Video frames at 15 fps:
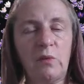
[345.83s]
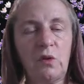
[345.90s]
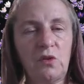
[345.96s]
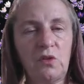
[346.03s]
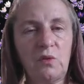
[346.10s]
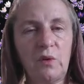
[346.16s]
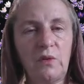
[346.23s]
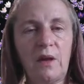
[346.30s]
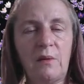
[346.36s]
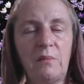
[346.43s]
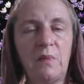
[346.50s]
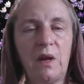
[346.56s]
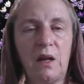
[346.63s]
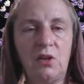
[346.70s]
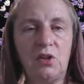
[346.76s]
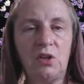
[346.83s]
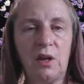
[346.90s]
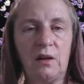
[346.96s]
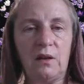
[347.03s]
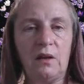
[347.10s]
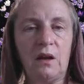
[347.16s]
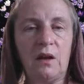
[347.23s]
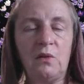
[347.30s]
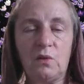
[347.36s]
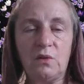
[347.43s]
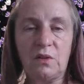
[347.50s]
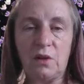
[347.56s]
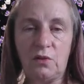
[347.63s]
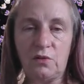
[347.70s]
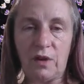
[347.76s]
And I'm not sure what that means yet. And
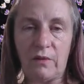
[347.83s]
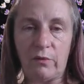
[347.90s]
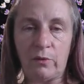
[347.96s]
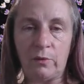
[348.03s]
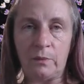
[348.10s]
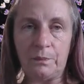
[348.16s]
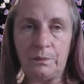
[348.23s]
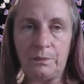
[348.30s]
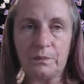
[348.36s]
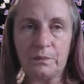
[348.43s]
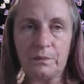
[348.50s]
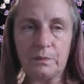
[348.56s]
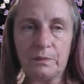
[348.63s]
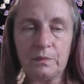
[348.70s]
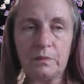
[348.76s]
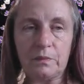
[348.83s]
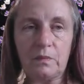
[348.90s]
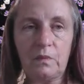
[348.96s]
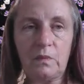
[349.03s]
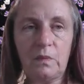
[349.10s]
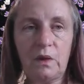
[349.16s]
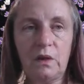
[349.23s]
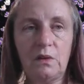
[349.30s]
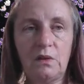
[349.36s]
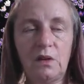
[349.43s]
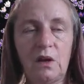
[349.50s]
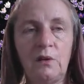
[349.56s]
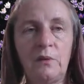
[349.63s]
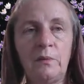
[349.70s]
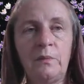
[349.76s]
also travel.
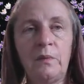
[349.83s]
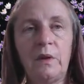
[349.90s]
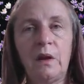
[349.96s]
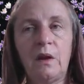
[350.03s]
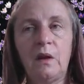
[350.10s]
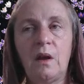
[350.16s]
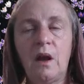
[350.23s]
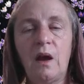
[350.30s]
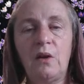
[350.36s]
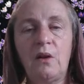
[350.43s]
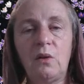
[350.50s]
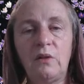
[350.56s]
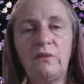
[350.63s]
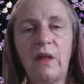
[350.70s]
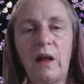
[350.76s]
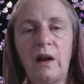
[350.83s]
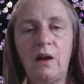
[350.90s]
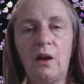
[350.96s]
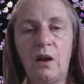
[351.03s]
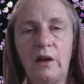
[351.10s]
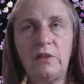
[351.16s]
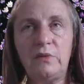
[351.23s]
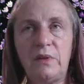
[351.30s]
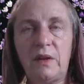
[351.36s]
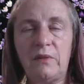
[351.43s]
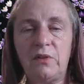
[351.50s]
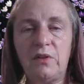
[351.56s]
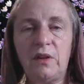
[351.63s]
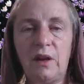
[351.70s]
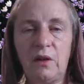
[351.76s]
So, and all of that aligns
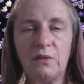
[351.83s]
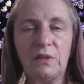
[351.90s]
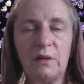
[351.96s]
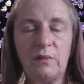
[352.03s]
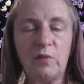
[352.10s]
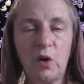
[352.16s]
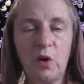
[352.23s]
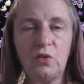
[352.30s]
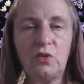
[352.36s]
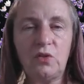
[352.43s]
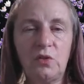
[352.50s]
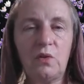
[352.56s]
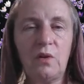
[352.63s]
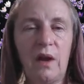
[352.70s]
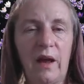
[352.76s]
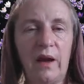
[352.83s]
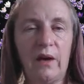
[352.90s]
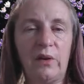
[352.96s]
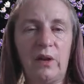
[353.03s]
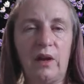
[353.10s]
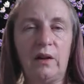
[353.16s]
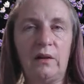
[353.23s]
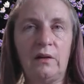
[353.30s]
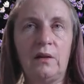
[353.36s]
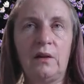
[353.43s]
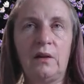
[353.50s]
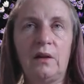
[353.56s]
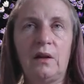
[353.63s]
with everything else. I'm not sure how yet.